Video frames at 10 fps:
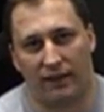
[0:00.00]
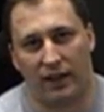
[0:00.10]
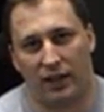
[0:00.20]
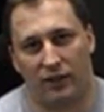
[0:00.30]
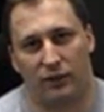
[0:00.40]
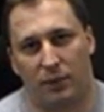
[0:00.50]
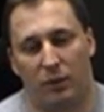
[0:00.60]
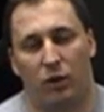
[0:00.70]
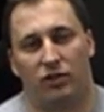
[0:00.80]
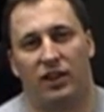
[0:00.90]
and they need to
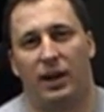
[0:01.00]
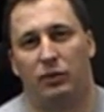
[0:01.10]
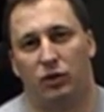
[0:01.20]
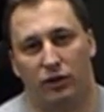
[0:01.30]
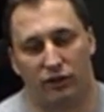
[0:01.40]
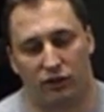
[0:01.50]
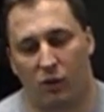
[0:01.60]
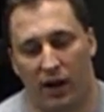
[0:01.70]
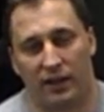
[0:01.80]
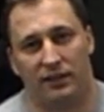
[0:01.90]
spend more time doing
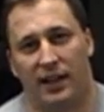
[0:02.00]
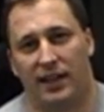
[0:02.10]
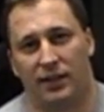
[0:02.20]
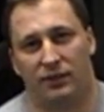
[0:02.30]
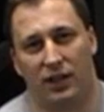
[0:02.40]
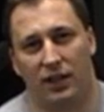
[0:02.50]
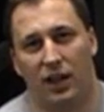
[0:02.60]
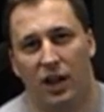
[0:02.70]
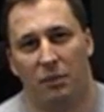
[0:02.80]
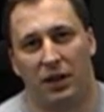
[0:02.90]
squatting and
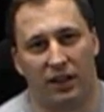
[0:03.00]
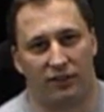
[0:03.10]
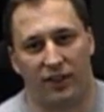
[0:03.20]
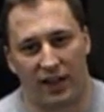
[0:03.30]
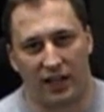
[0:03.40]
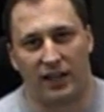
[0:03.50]
deadlifting because they